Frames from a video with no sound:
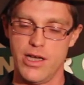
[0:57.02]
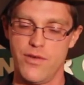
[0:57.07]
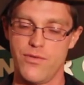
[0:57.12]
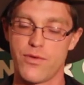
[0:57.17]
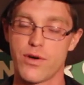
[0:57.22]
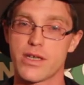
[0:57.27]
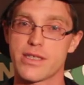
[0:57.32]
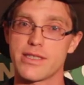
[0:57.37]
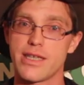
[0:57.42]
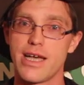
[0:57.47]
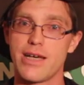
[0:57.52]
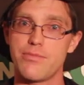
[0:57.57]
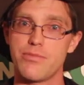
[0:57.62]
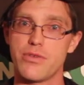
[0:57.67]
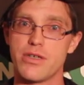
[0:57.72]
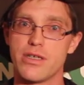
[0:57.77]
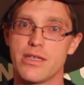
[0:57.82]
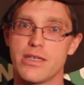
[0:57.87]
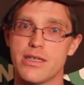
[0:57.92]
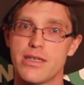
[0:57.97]
For
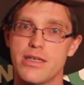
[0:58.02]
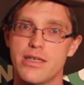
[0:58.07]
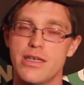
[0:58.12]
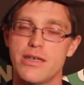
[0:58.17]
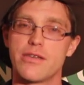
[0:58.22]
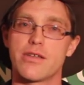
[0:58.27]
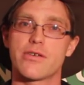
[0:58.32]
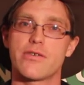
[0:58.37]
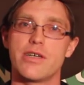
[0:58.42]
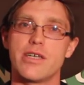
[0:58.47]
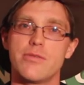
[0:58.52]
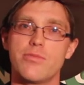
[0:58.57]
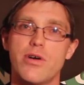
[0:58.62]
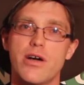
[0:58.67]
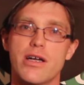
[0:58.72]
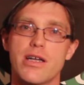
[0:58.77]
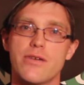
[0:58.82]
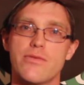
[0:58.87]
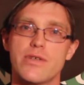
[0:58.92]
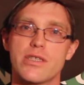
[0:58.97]
example, if the Green
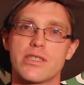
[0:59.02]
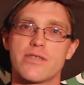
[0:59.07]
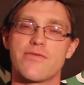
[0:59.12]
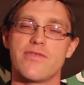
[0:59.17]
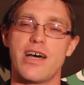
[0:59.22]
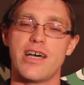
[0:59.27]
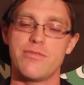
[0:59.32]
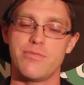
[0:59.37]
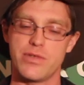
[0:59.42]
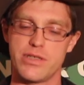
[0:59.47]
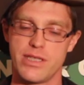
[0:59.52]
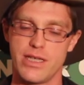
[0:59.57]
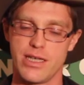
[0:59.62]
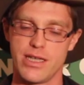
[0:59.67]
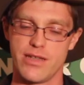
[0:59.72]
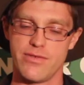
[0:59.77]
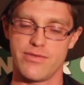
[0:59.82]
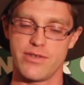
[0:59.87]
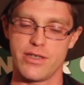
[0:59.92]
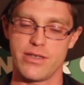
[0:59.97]
Party wins 5%
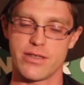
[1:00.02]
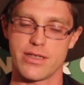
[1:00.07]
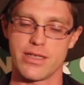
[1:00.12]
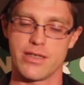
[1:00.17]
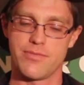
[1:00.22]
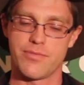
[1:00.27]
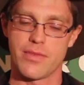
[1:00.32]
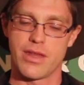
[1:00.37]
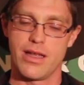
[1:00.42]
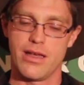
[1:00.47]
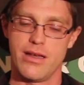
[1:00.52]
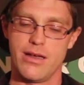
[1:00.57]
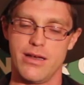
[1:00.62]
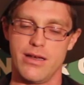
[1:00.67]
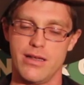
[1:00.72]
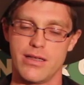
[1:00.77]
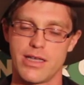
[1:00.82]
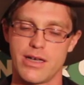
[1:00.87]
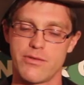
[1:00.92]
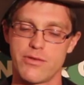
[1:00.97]
of the vote,
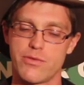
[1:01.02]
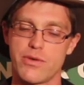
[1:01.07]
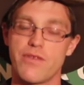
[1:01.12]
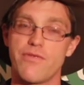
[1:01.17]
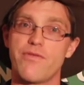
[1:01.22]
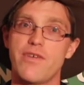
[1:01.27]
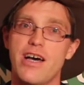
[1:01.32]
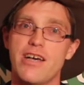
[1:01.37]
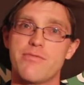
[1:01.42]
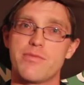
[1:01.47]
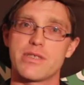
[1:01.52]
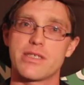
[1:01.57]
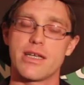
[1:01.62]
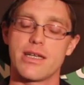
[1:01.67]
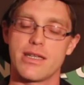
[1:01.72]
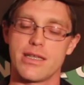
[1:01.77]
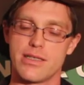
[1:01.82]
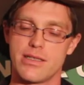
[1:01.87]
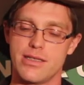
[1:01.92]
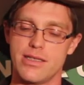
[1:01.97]
they would win
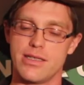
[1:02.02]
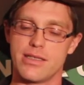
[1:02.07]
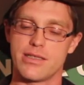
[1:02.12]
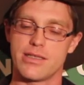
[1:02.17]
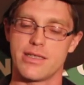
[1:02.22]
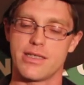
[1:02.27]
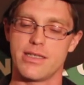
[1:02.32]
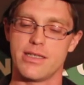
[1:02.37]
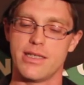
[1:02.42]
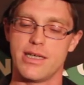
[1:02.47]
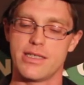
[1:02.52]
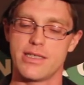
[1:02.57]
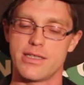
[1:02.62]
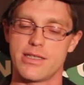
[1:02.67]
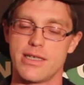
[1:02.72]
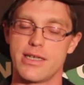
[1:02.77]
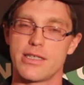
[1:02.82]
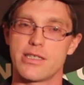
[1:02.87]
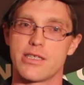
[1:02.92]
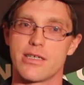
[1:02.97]
5% of the seats in the
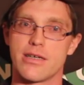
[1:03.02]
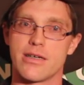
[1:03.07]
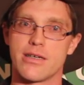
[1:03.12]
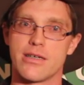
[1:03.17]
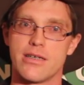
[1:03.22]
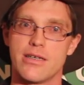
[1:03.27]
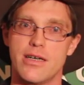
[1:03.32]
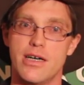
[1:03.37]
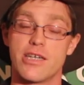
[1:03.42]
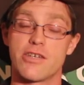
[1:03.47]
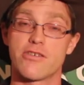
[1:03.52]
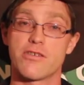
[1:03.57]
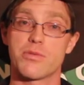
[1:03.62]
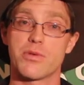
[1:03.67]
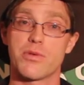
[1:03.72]
legislature under a